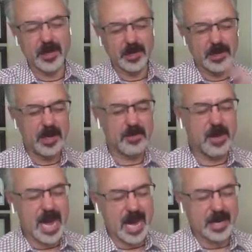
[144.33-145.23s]
Well, looking
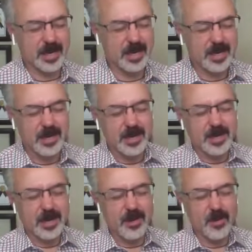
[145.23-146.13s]
back,
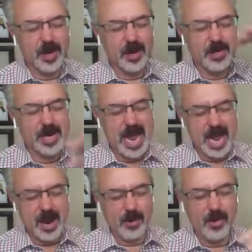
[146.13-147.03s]
all that we are
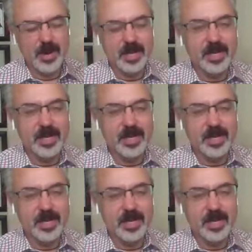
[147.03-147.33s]
now